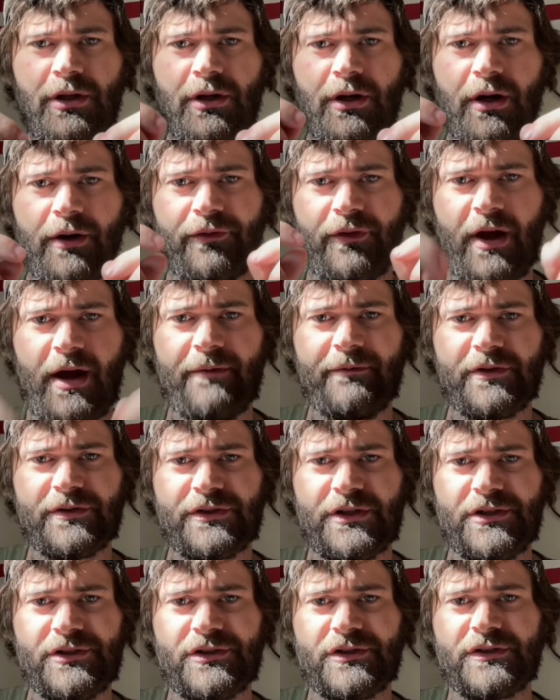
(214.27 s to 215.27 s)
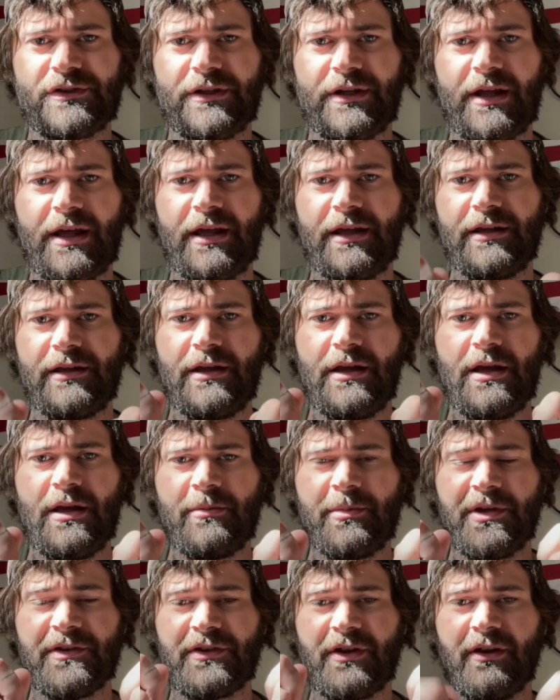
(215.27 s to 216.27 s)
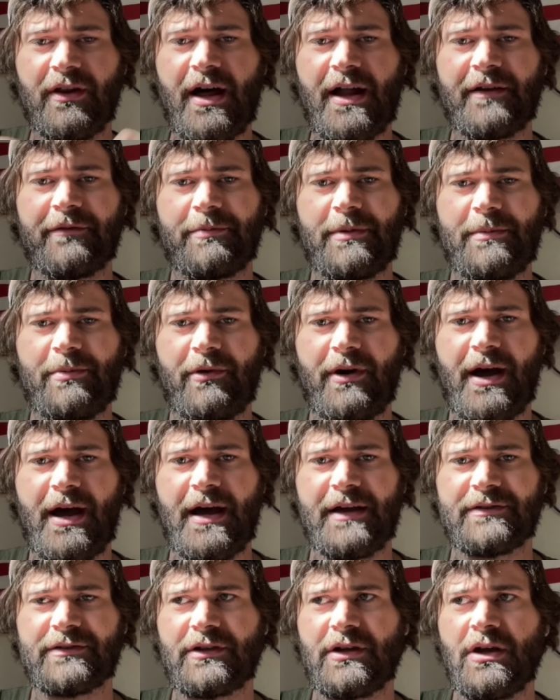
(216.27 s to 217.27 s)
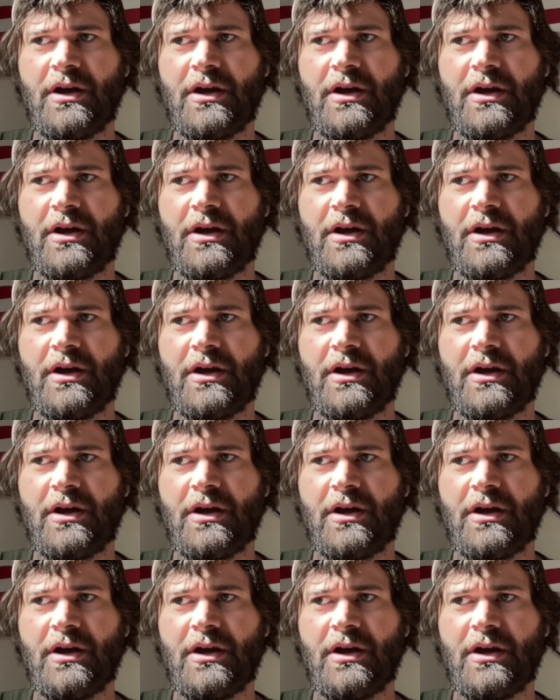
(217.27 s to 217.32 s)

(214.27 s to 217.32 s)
of conversation today, because a lot of people ask,